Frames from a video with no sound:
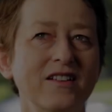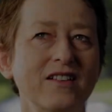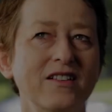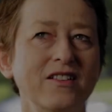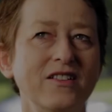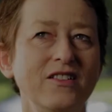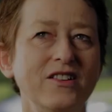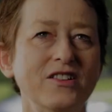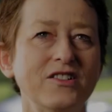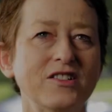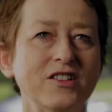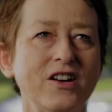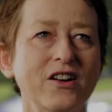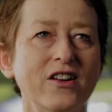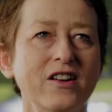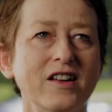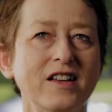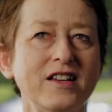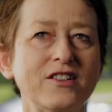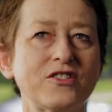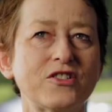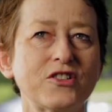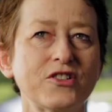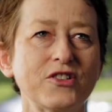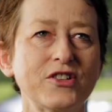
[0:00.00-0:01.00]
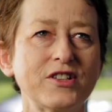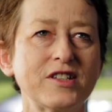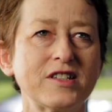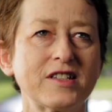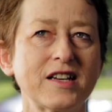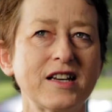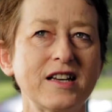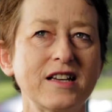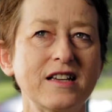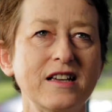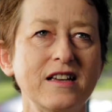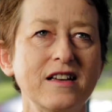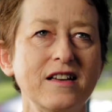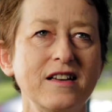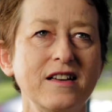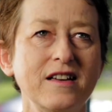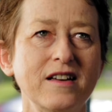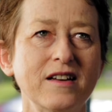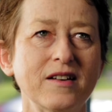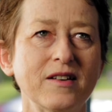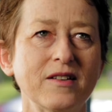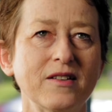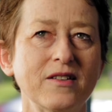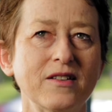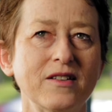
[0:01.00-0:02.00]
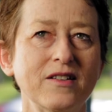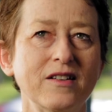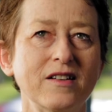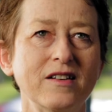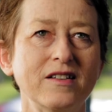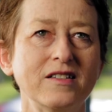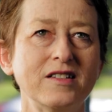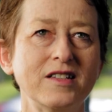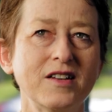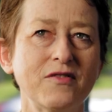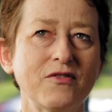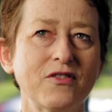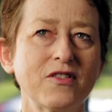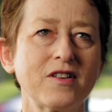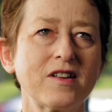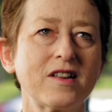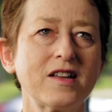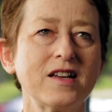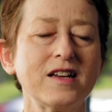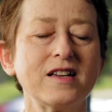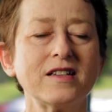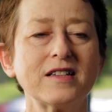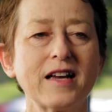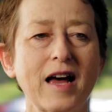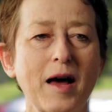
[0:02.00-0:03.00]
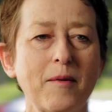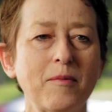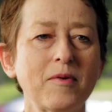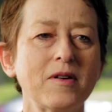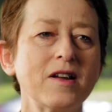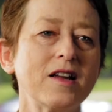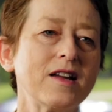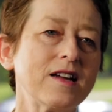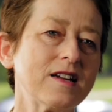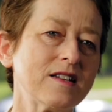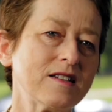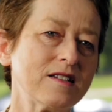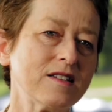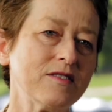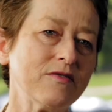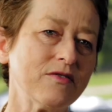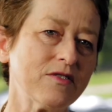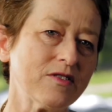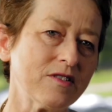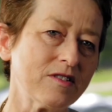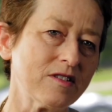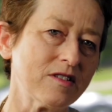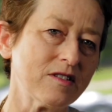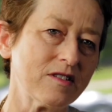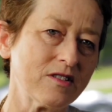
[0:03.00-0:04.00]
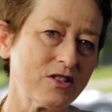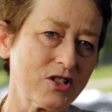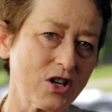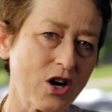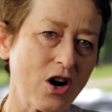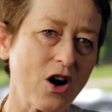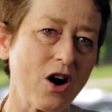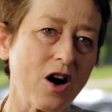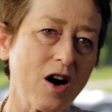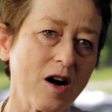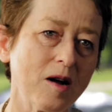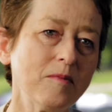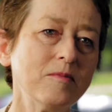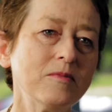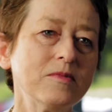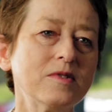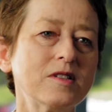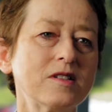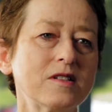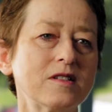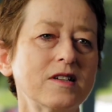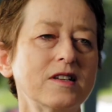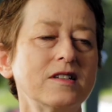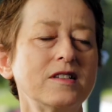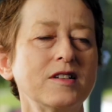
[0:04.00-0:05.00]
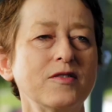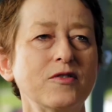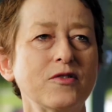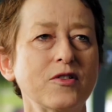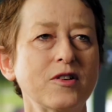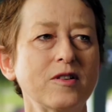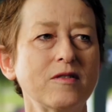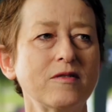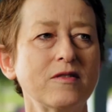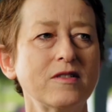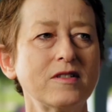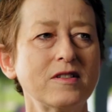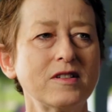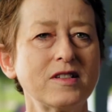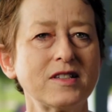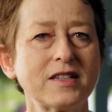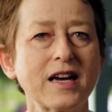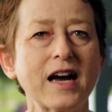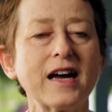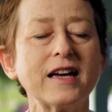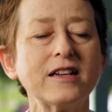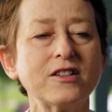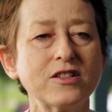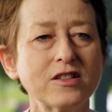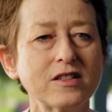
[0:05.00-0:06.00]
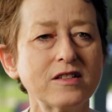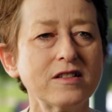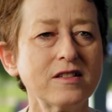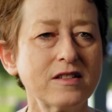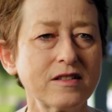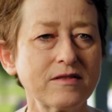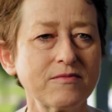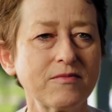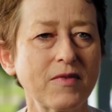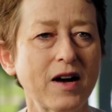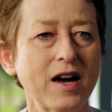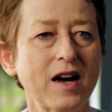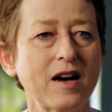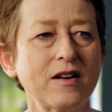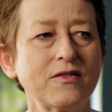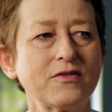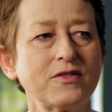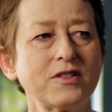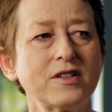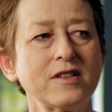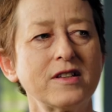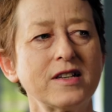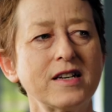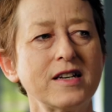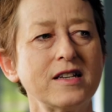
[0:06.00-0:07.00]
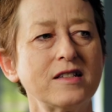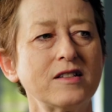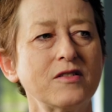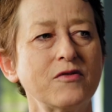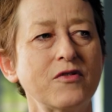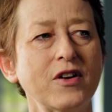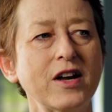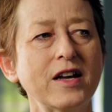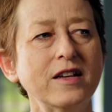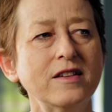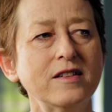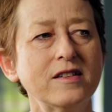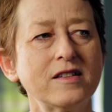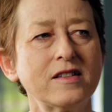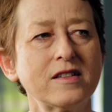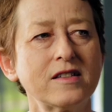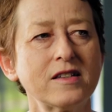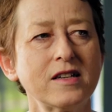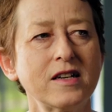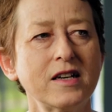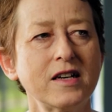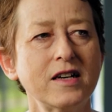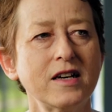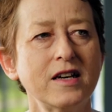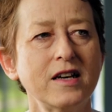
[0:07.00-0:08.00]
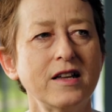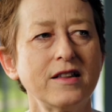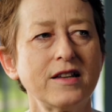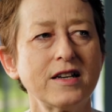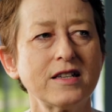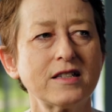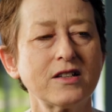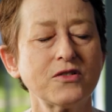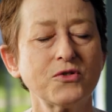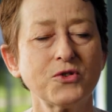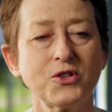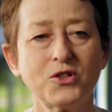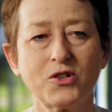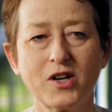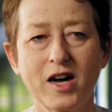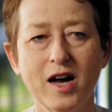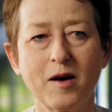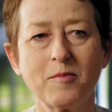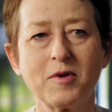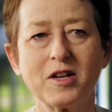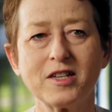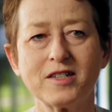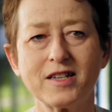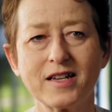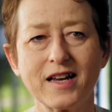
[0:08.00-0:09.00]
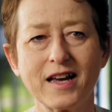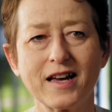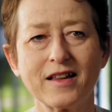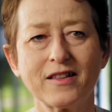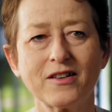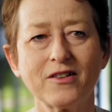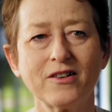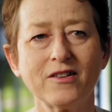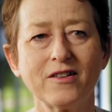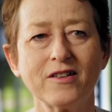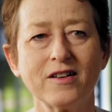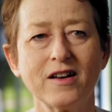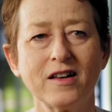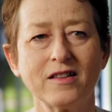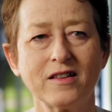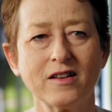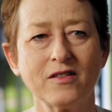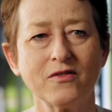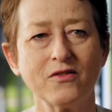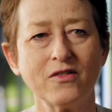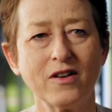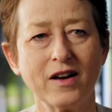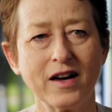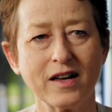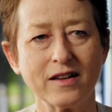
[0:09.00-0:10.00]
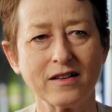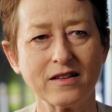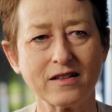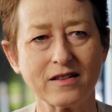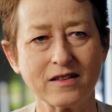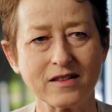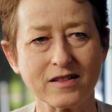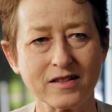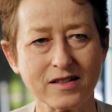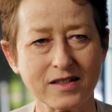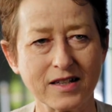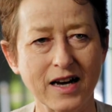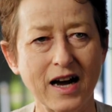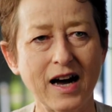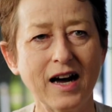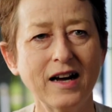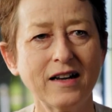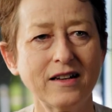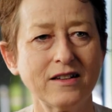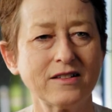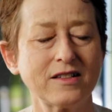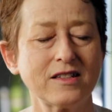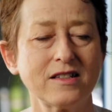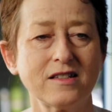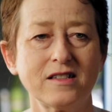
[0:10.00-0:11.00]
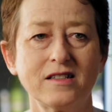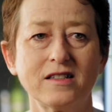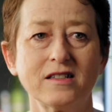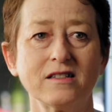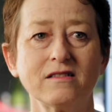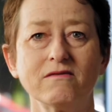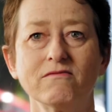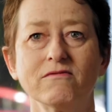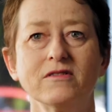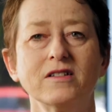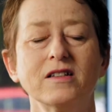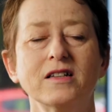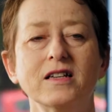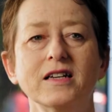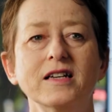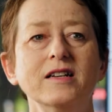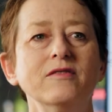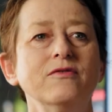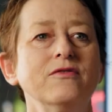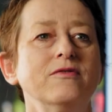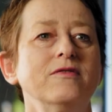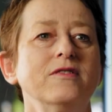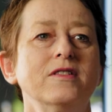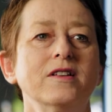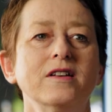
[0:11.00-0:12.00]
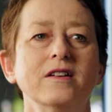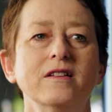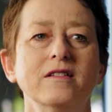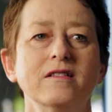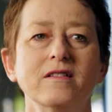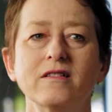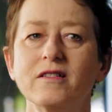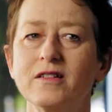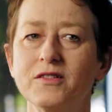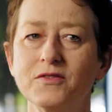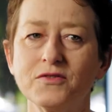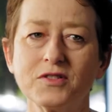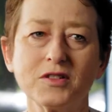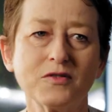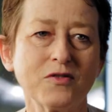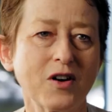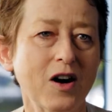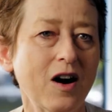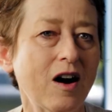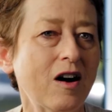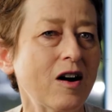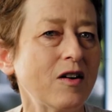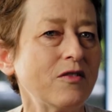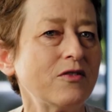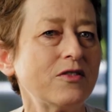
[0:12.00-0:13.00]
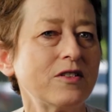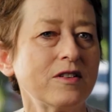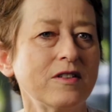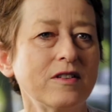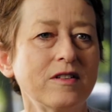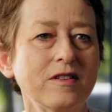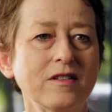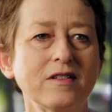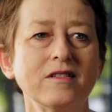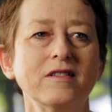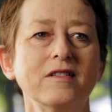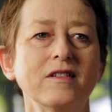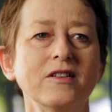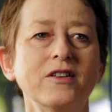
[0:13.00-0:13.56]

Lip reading: You certainly do see different things happening at different times, at different stages after these events. There's a real coming together at the start, just a relief that you've survived and,